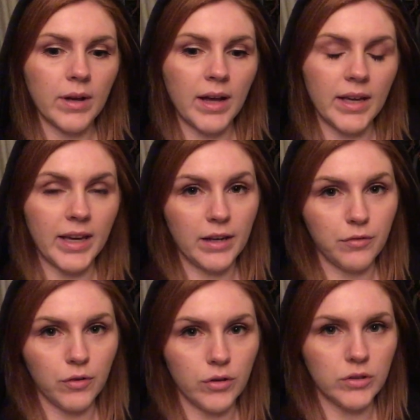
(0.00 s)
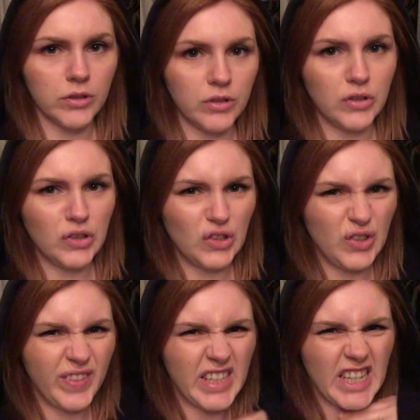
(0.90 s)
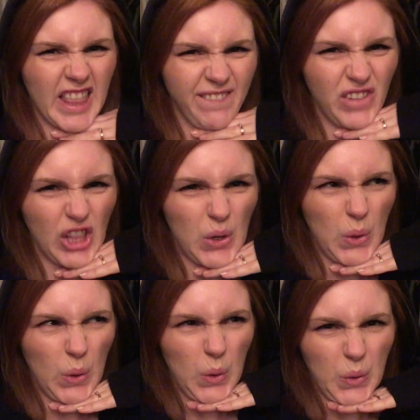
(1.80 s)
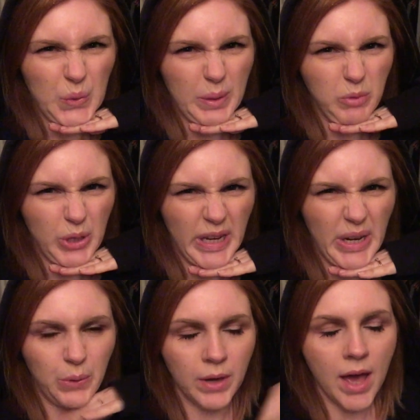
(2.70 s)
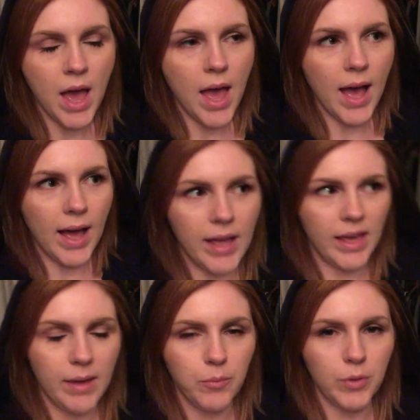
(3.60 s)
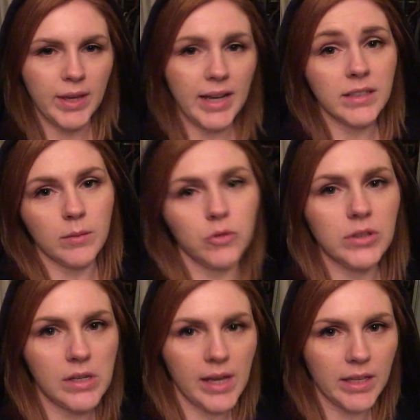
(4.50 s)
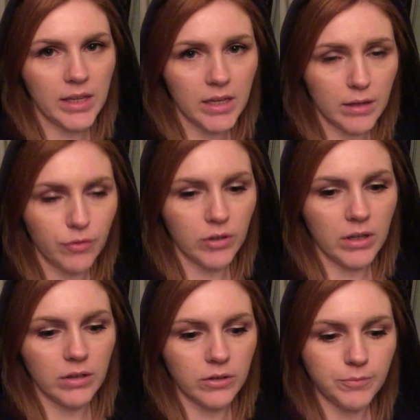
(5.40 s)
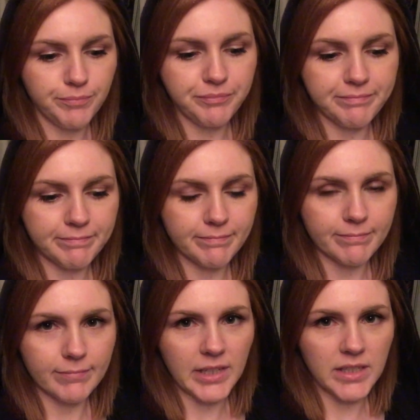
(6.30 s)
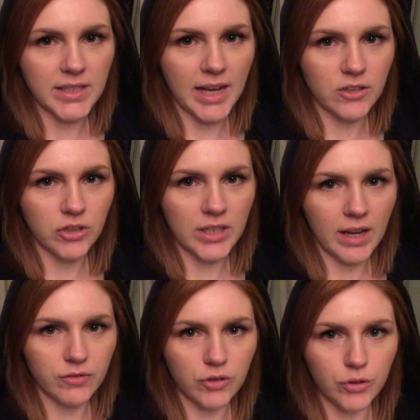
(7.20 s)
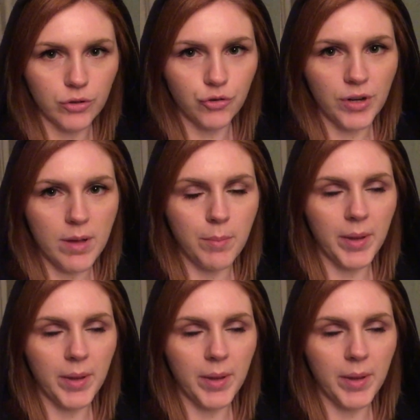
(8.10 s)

I kind of forgot to finish the vlog, so I'm doing it now. We ended up going to Ikea for a little Saturday afternoon trip.